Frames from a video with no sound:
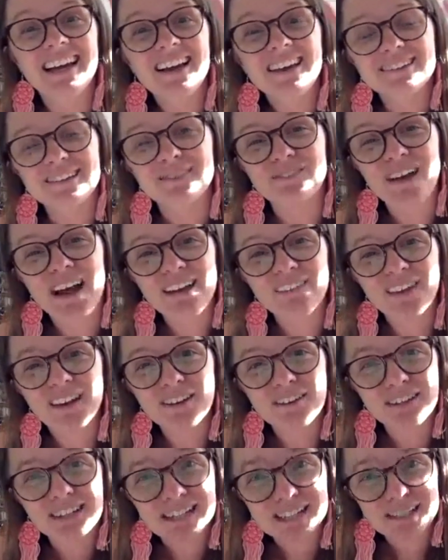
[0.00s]
So
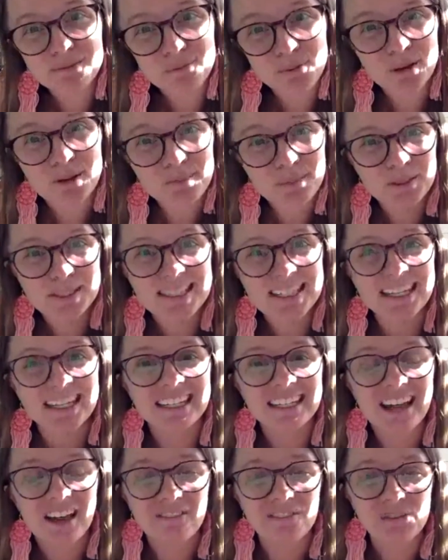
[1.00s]
500 is
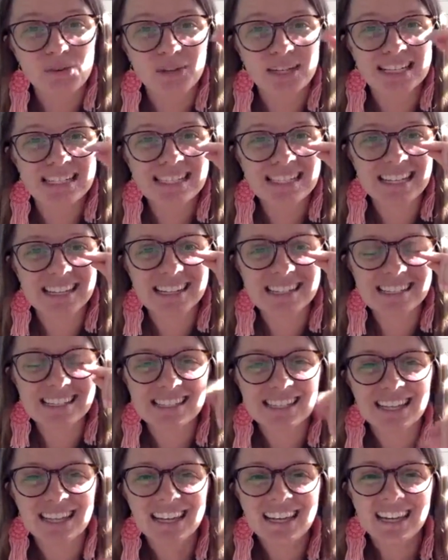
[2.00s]
1% of
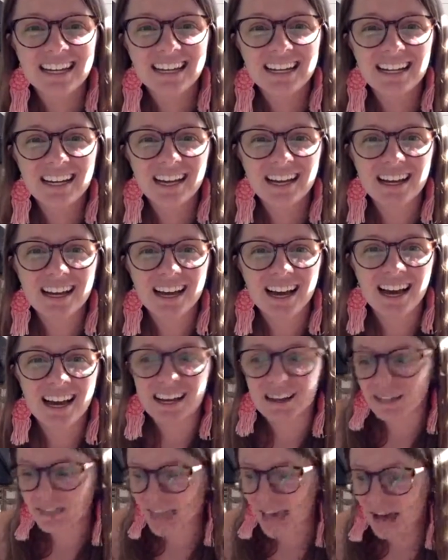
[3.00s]

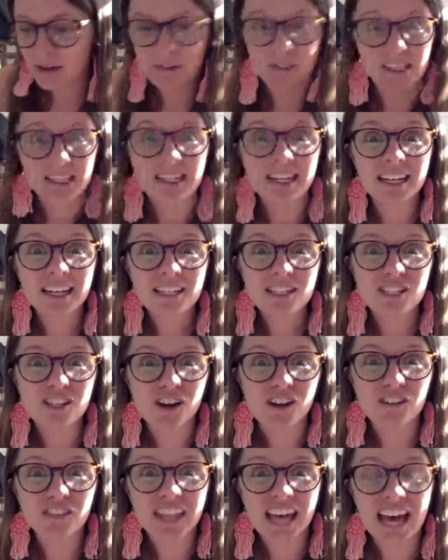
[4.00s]
26,000.
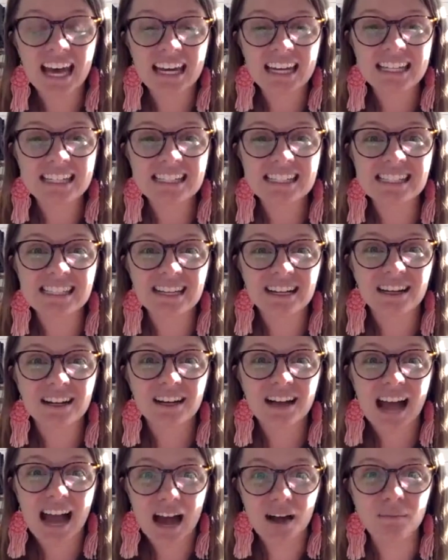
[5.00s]
So that is
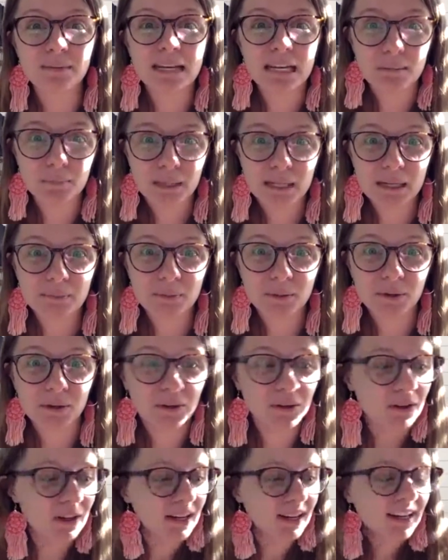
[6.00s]
how many
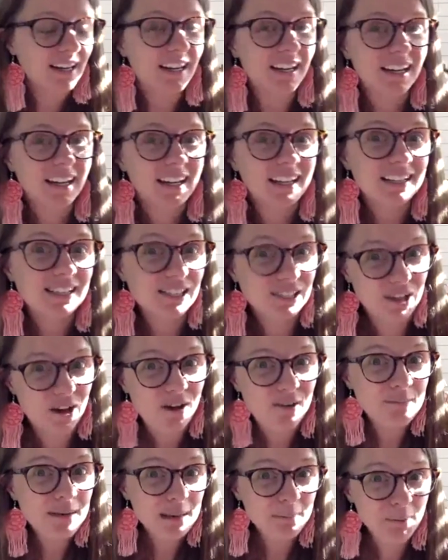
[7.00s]
people
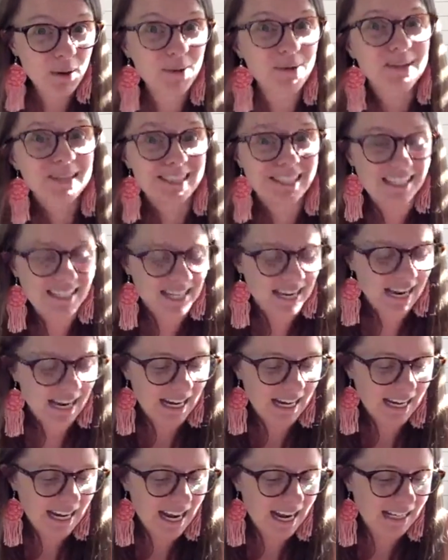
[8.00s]
saw my post
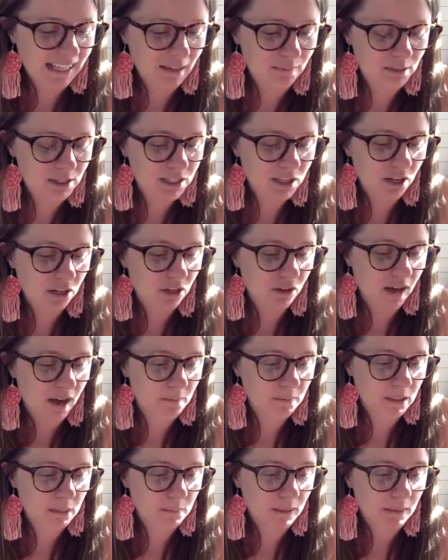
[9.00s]
today. And let me tell you how
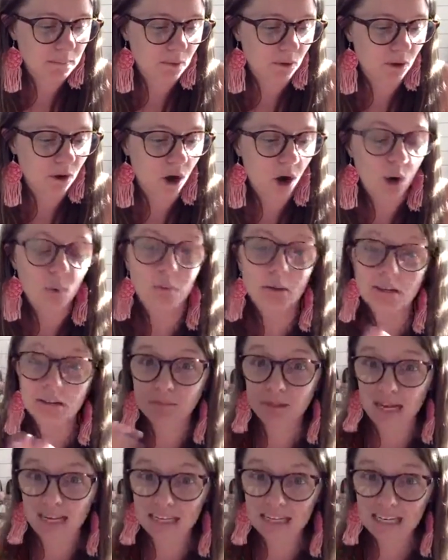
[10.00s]
many people opened
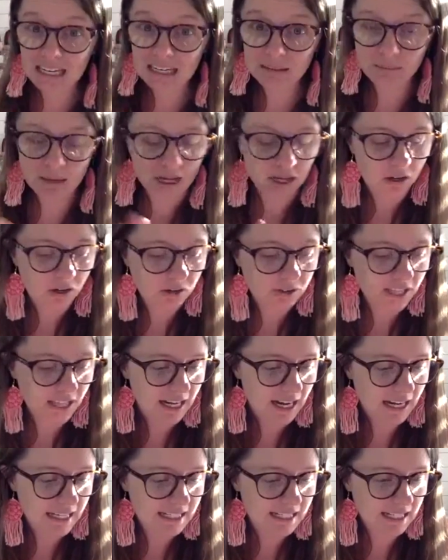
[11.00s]
my email that
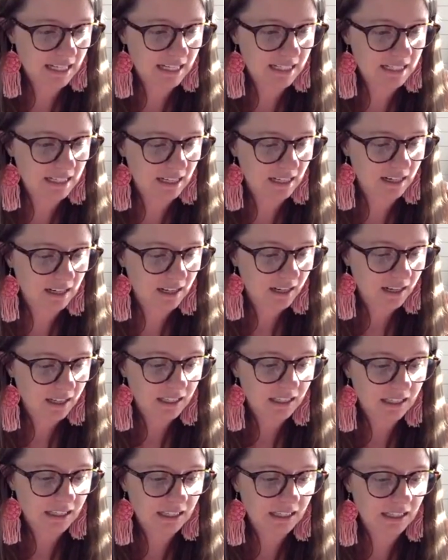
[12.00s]
I sent.
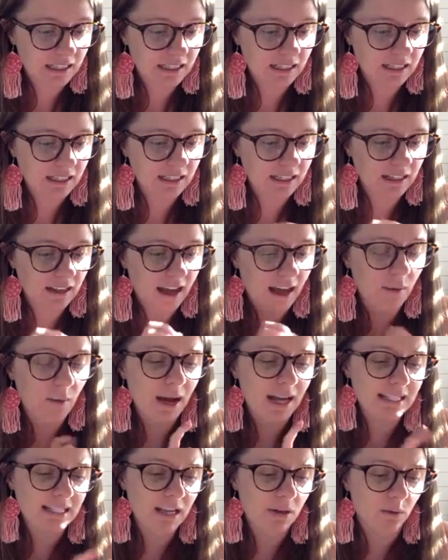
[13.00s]

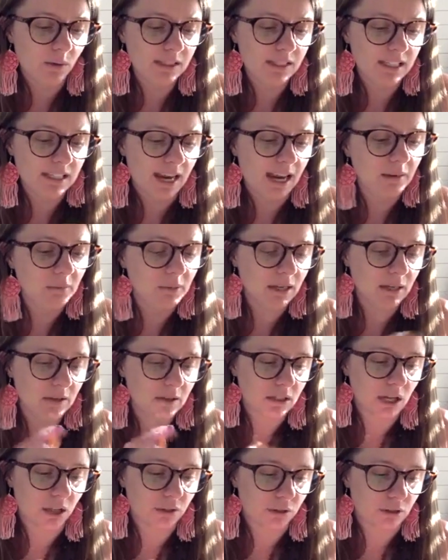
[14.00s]
I sent one today, but it was
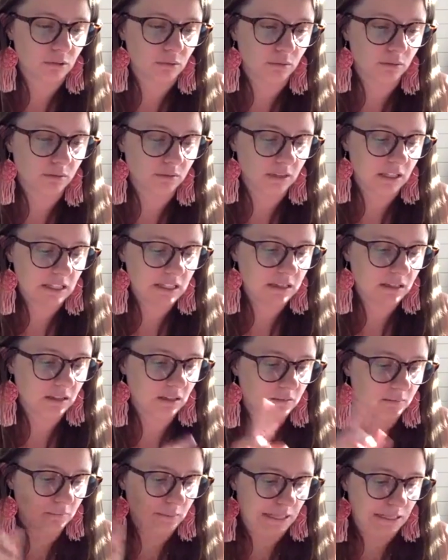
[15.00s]
not through this
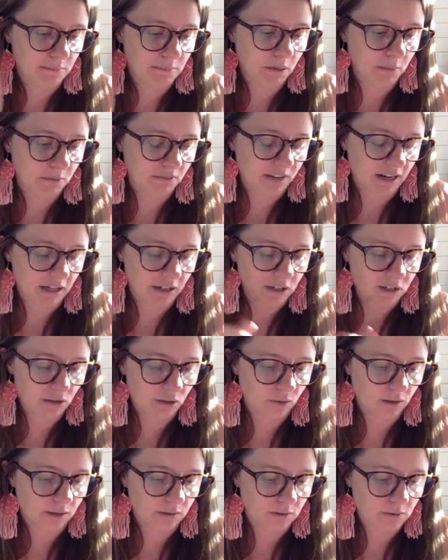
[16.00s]
email provider.
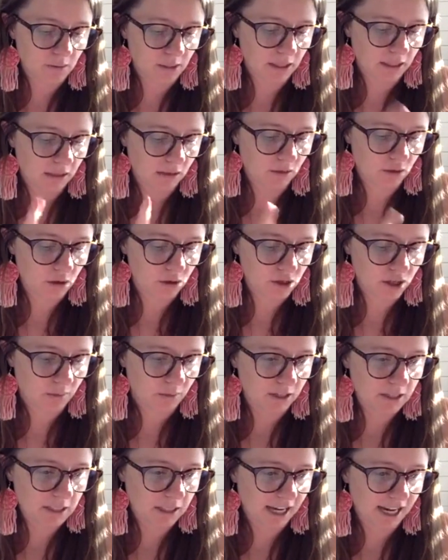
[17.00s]
So it was my Crochet
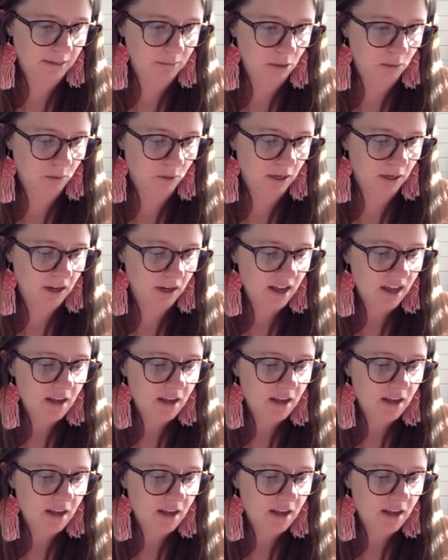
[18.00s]
Boss Academy one.